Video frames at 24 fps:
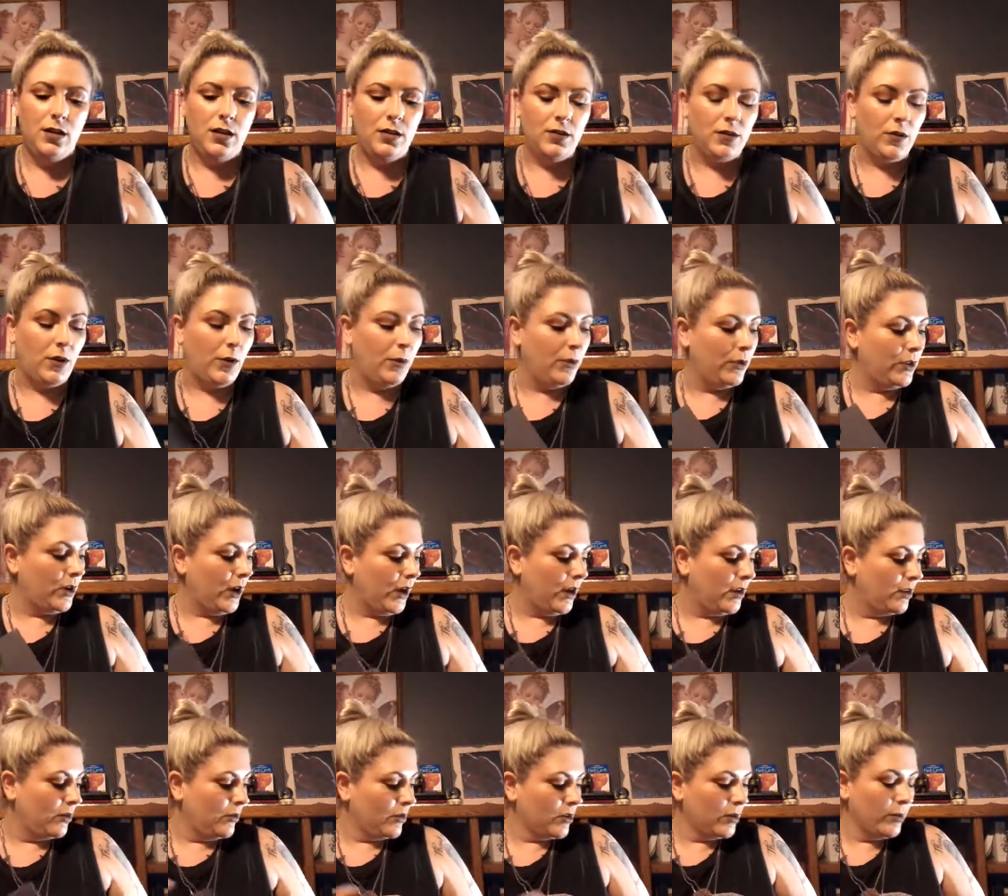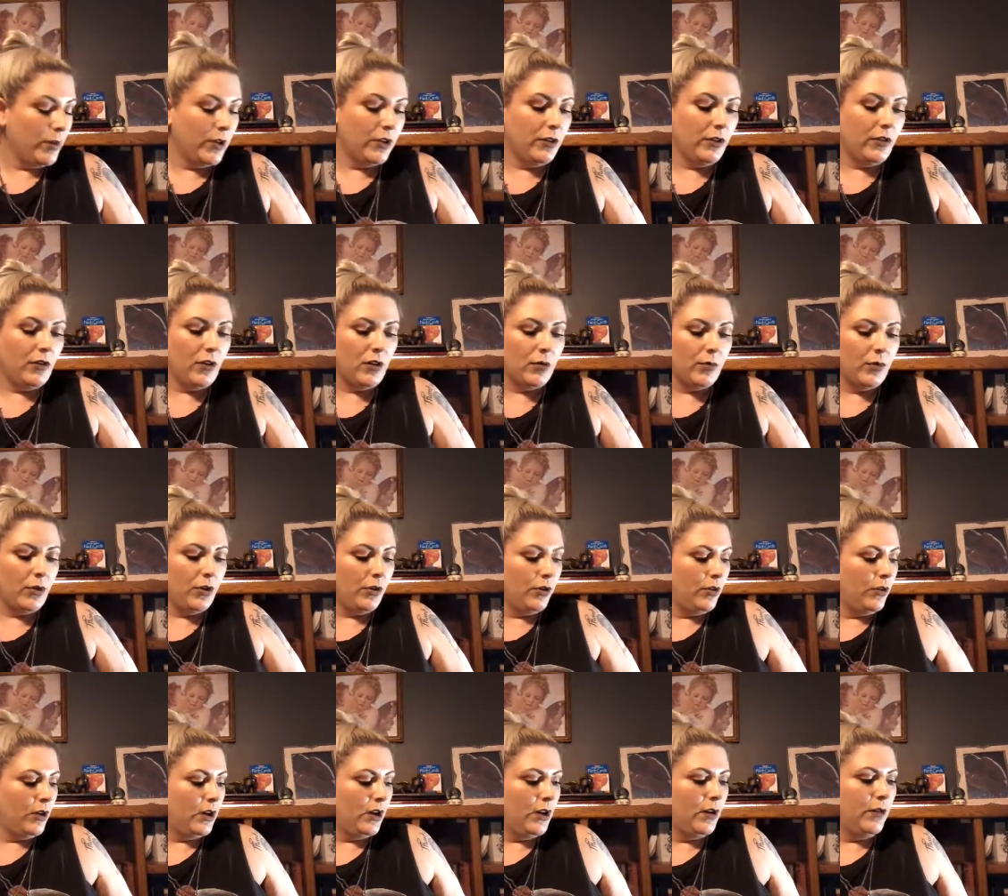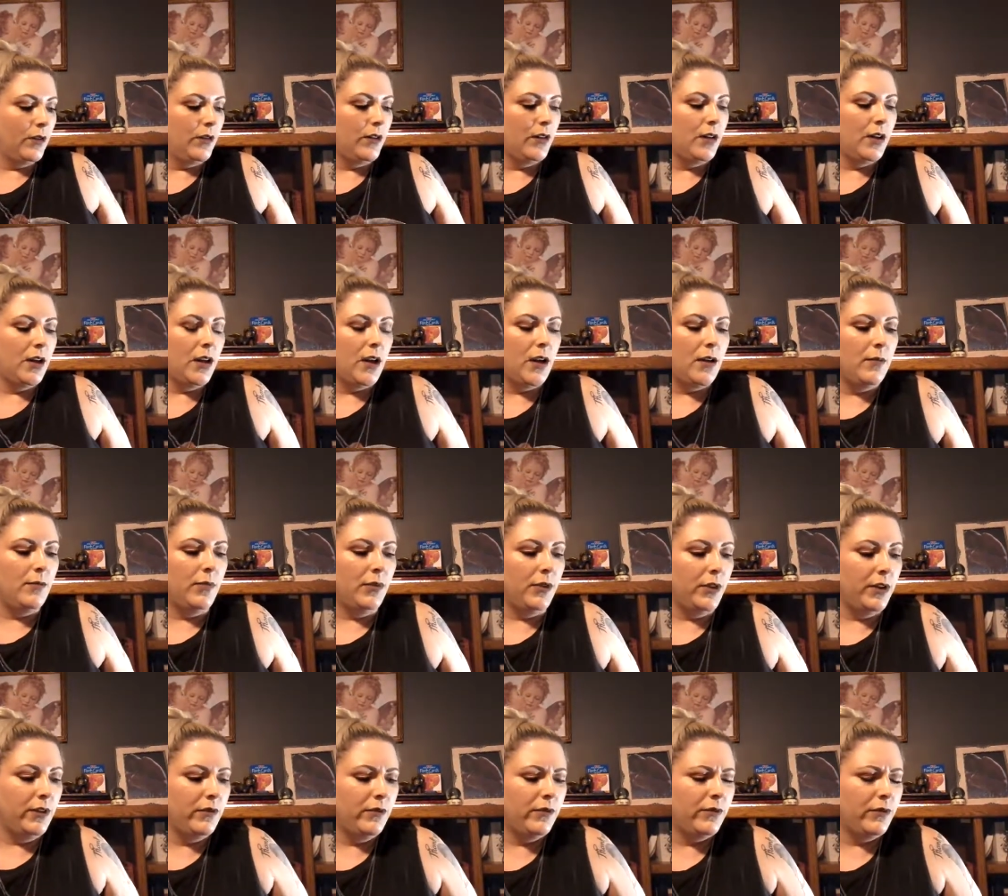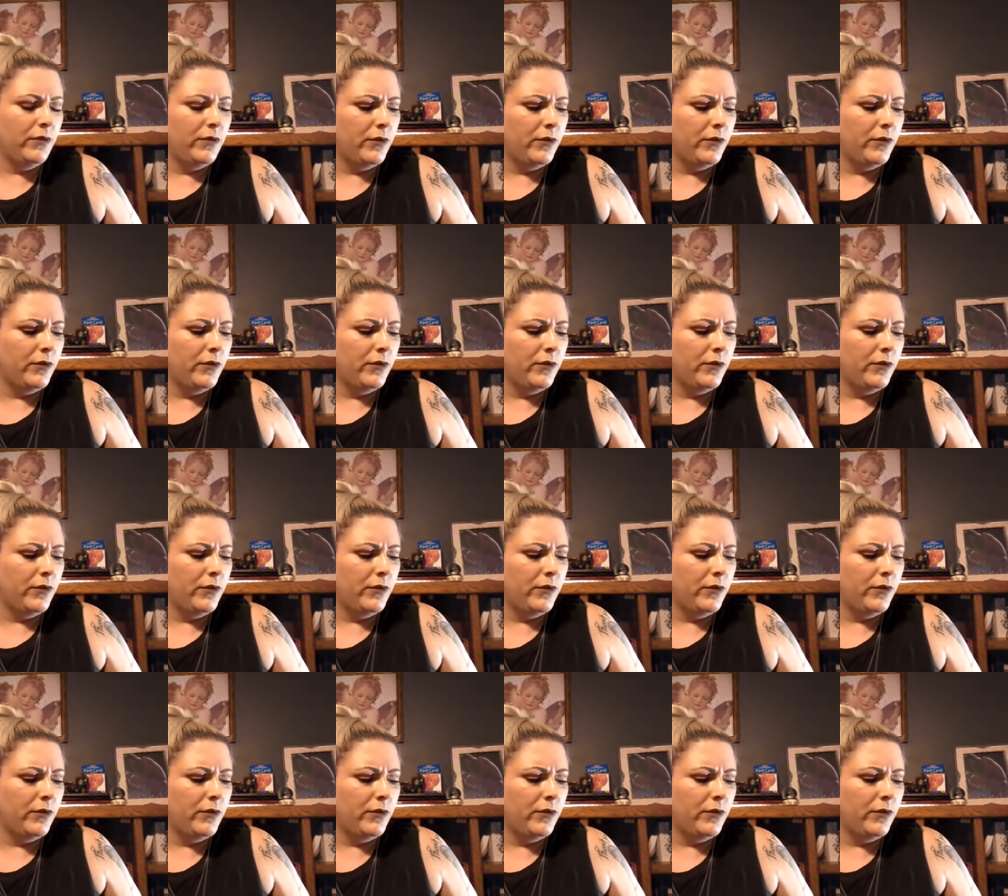So I would highly recommend the LORAC Pro, and I believe